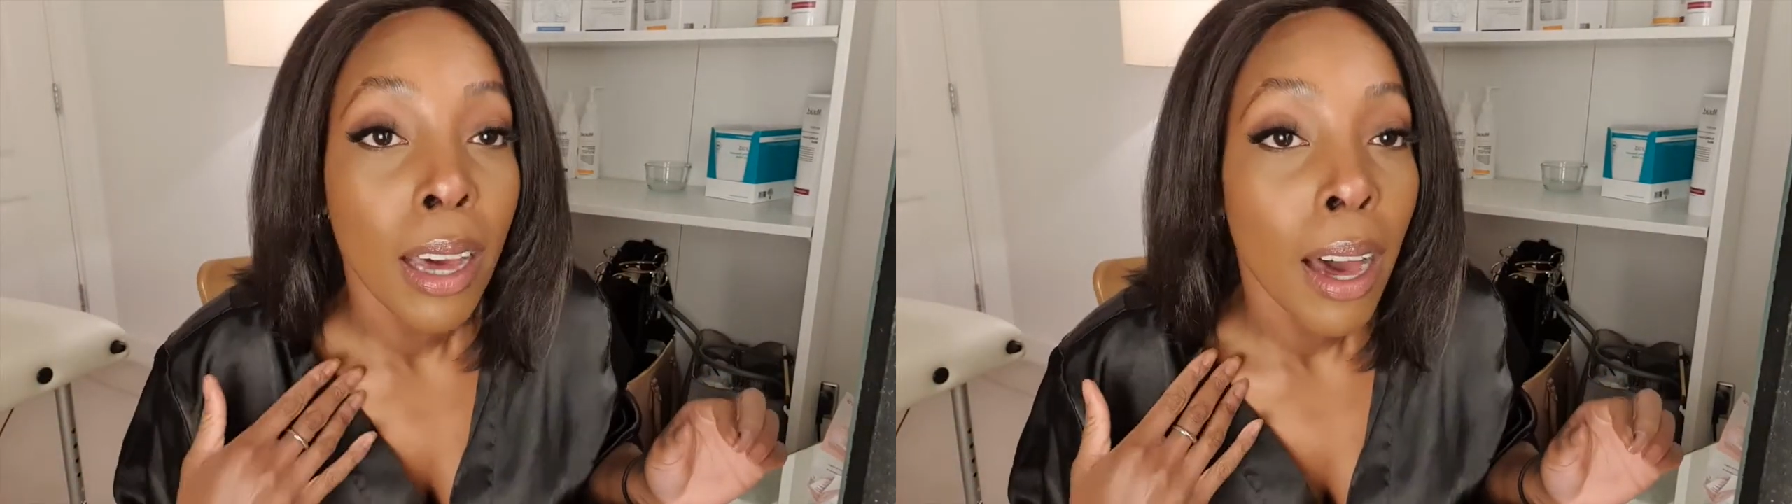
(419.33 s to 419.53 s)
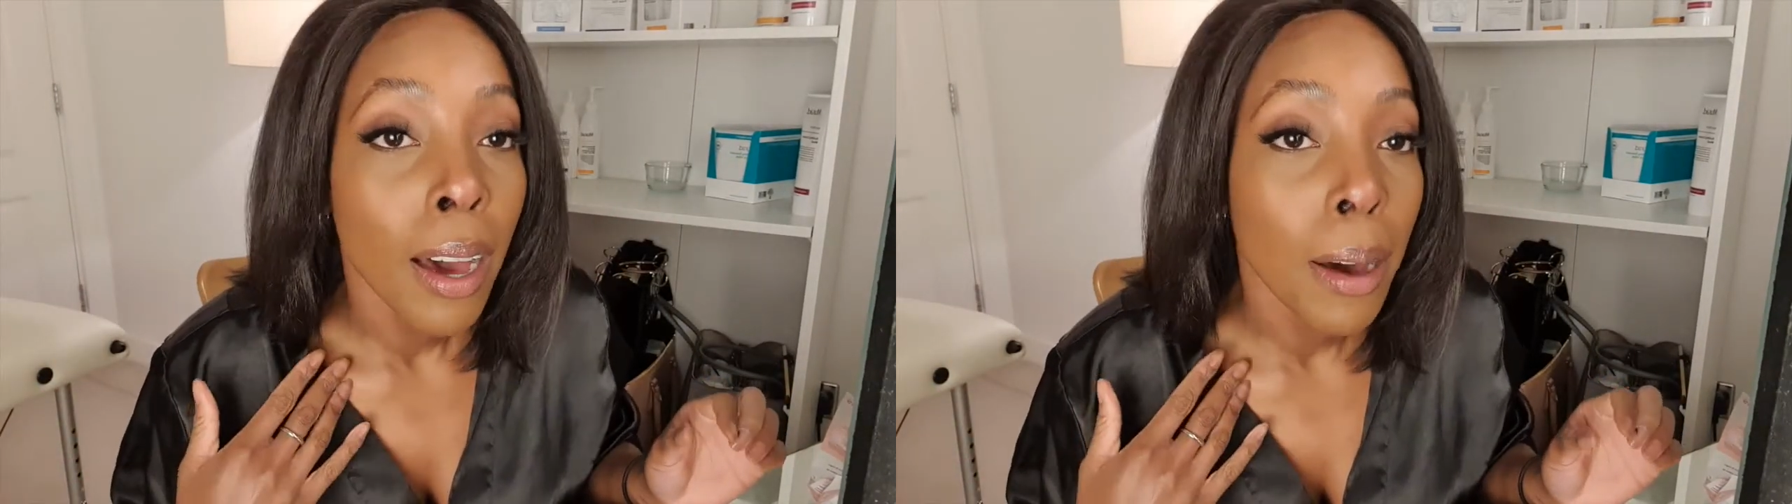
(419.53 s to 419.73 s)

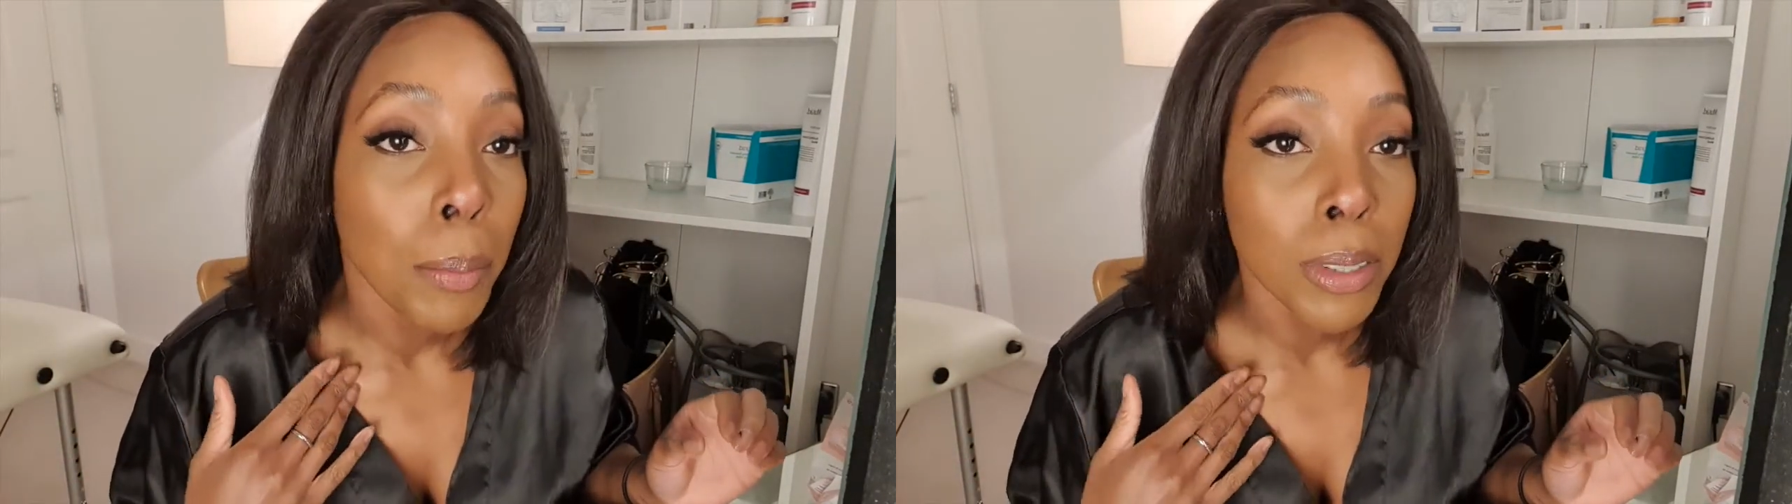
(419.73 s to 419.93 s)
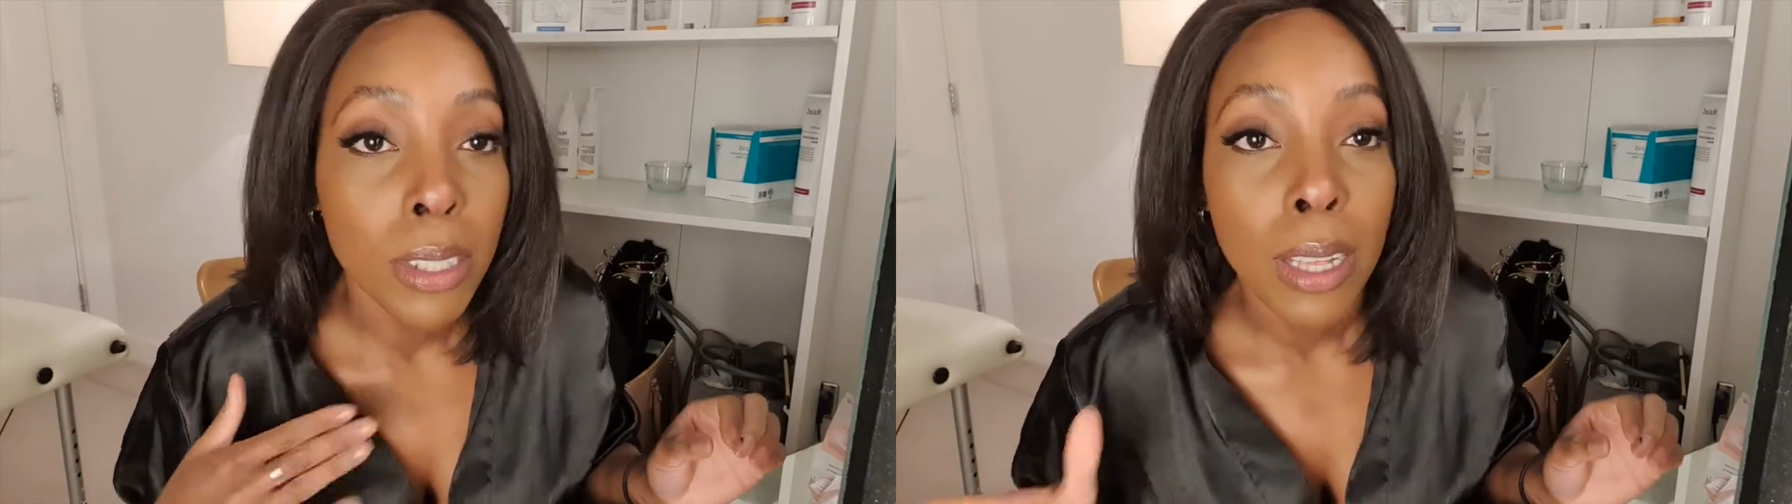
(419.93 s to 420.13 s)
and
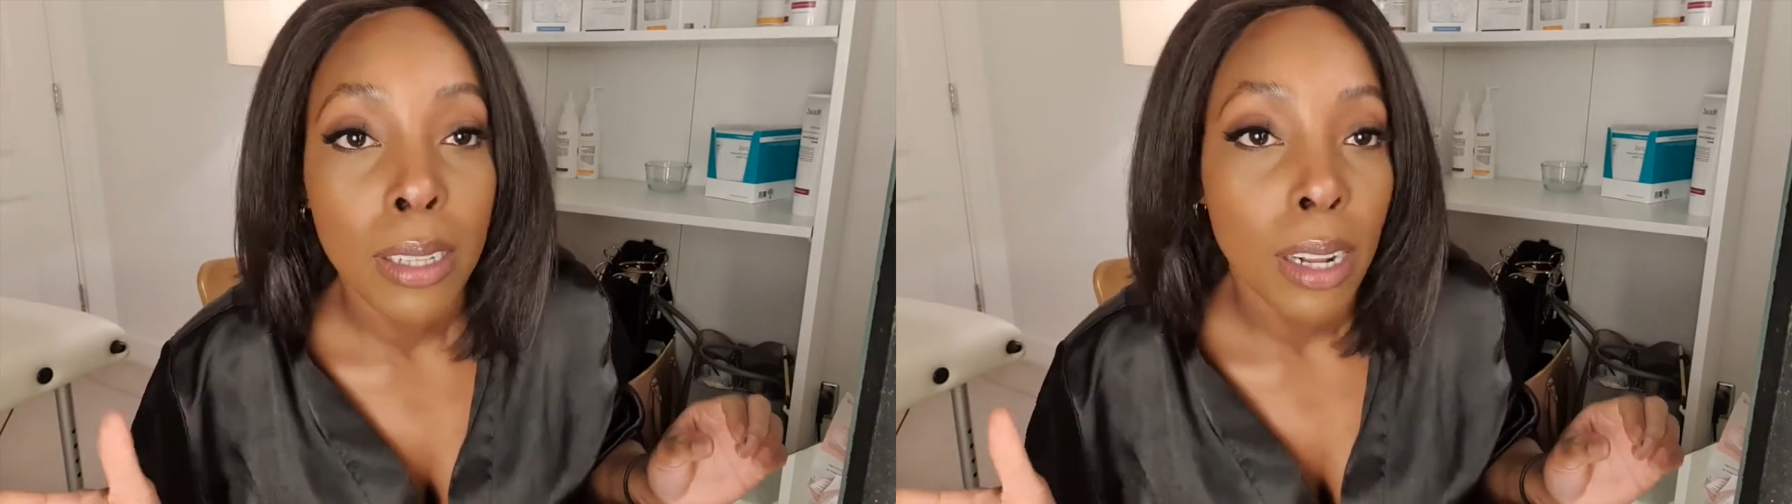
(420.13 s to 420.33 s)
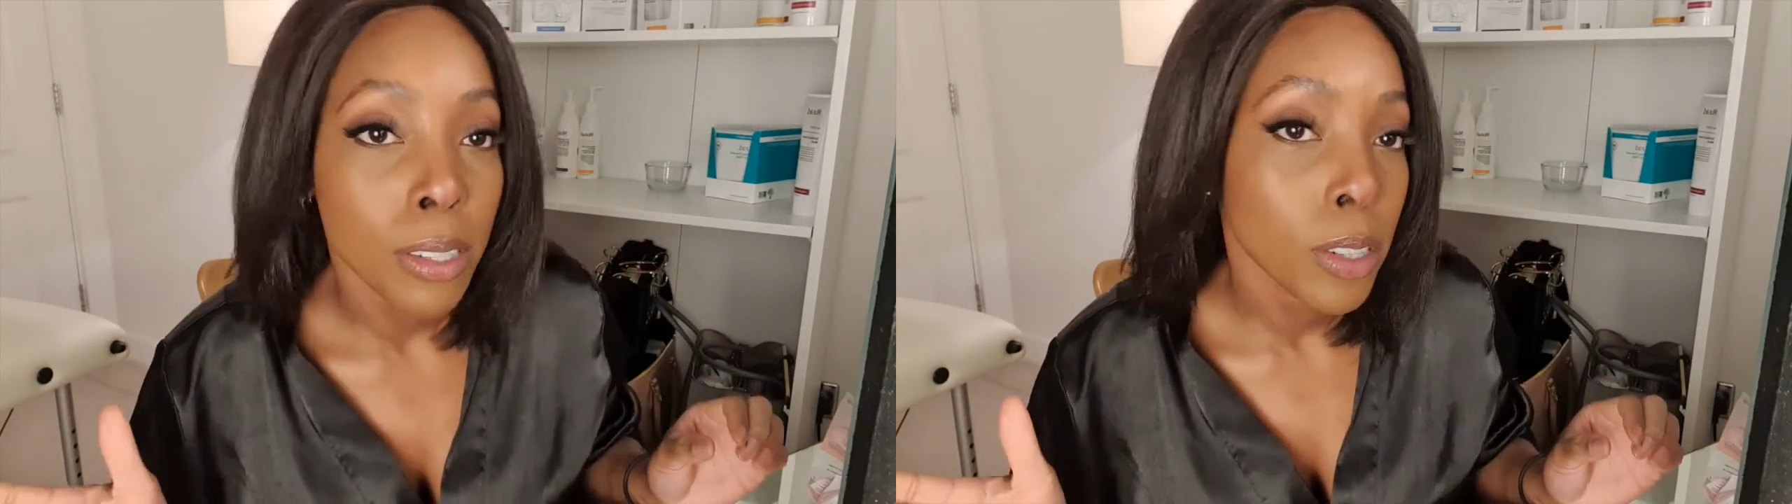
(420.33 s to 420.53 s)
just let the
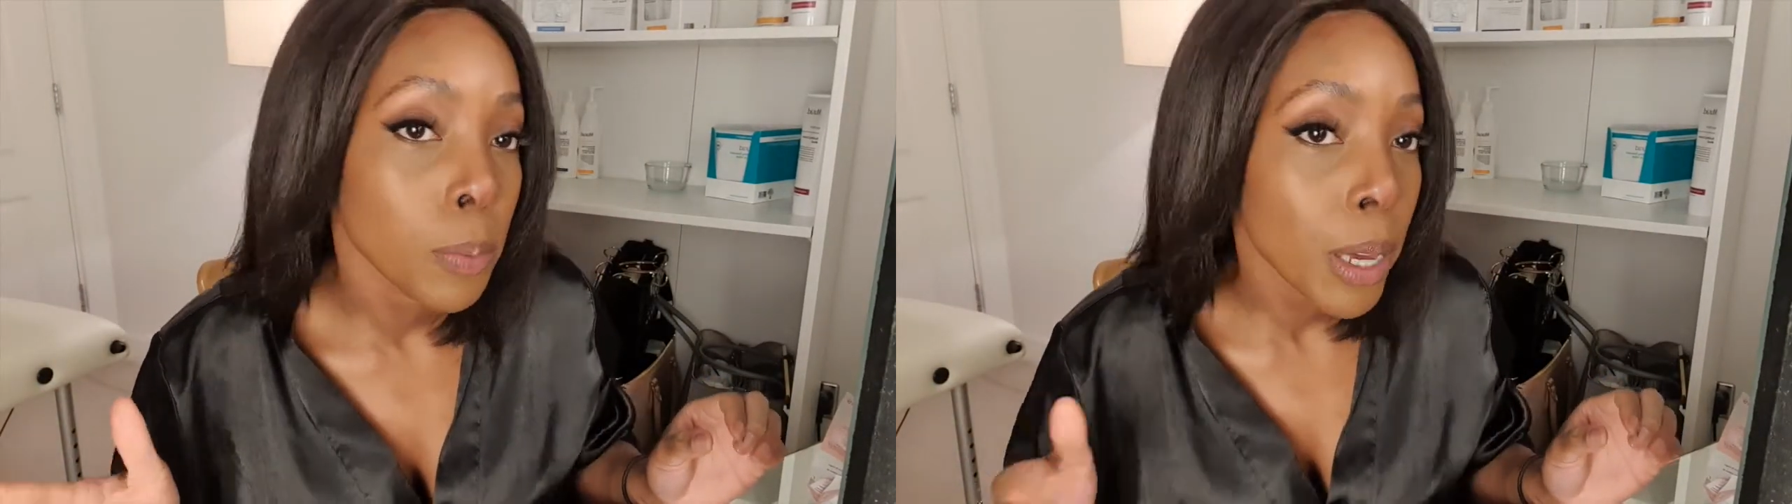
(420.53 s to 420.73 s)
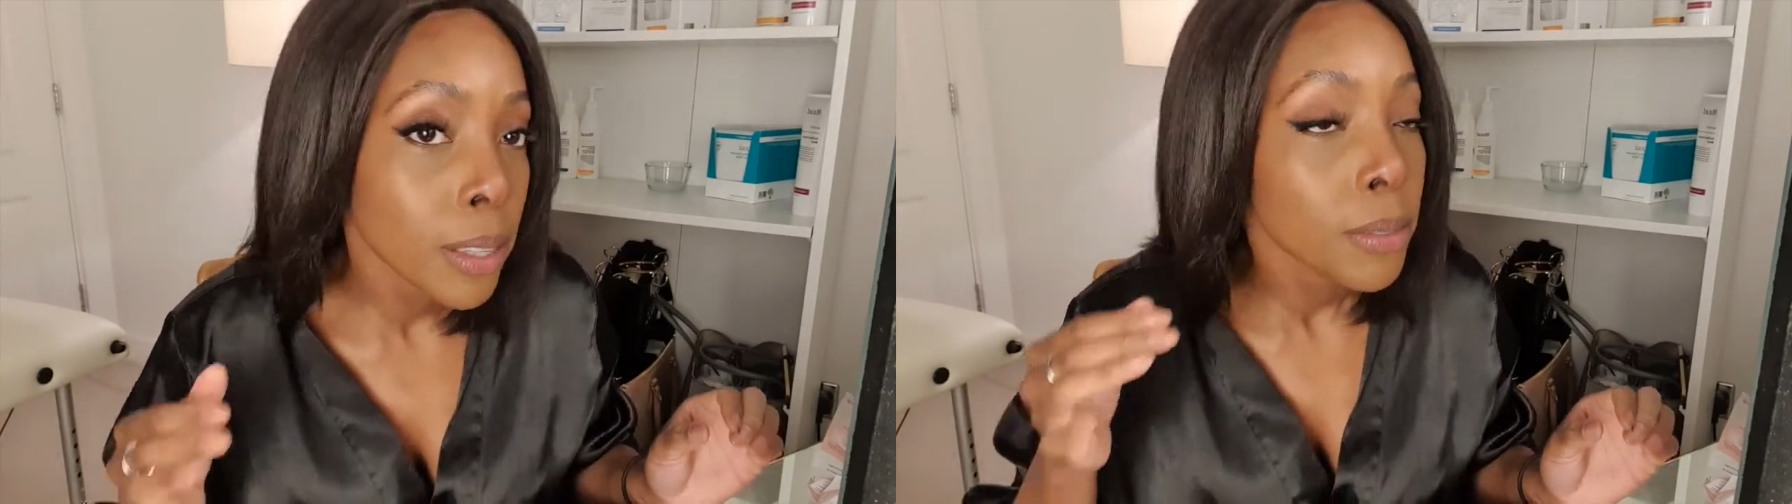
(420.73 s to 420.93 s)
lashes
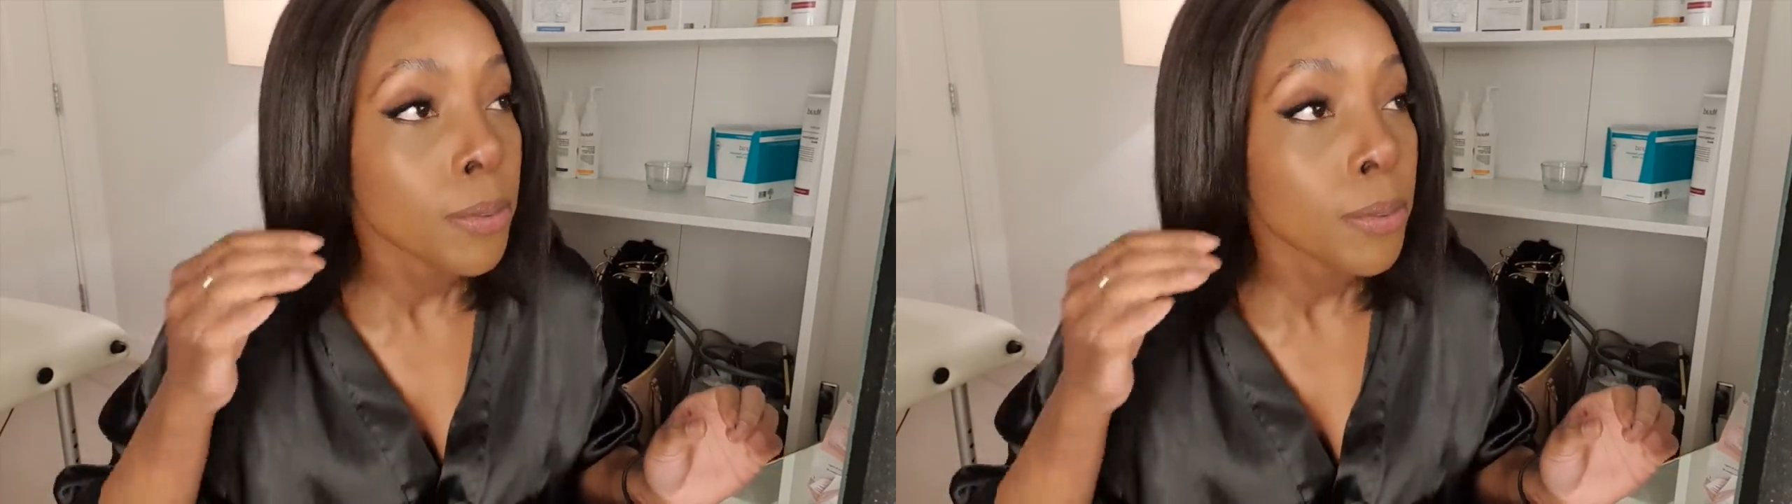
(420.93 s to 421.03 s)
speak for